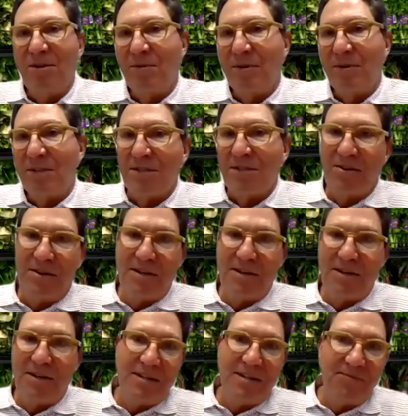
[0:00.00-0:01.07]
you a
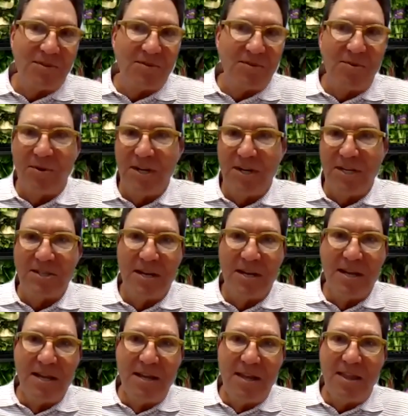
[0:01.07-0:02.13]
series of stories
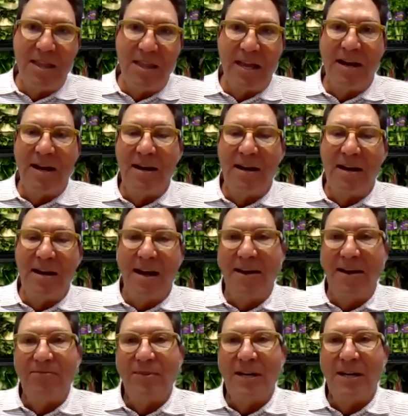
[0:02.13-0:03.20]
that uh,
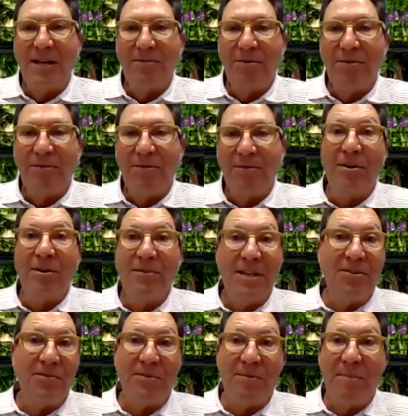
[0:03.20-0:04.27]
I've uh, heard
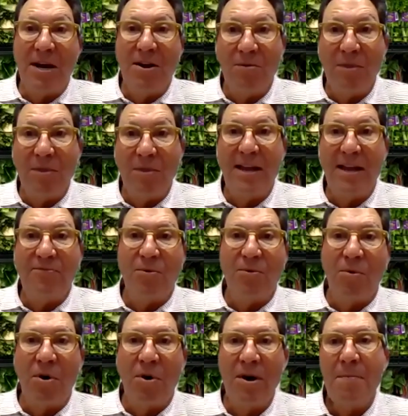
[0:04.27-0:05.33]
either from my own life
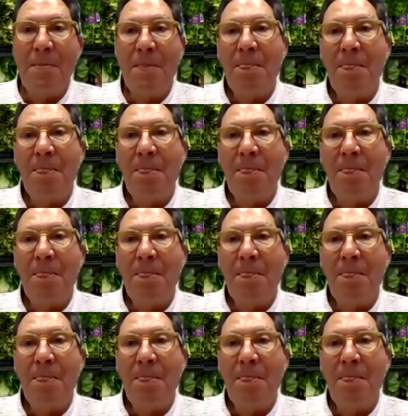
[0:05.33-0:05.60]
or